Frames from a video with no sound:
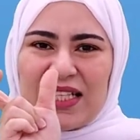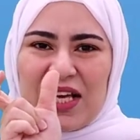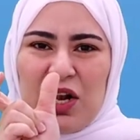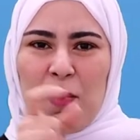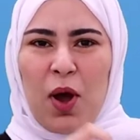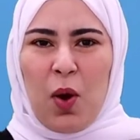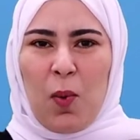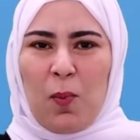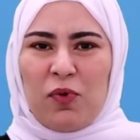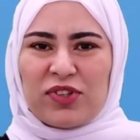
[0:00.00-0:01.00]
is
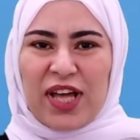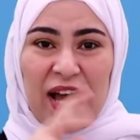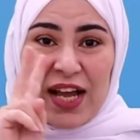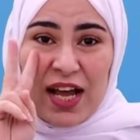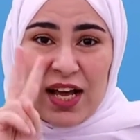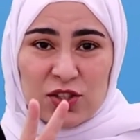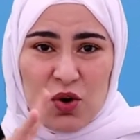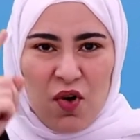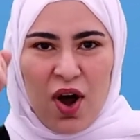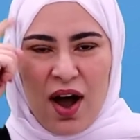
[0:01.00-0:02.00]
in the
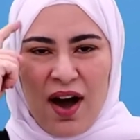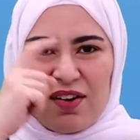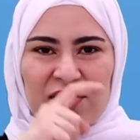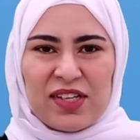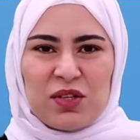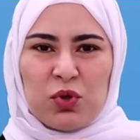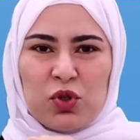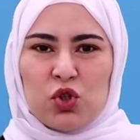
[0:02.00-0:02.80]
present perfect.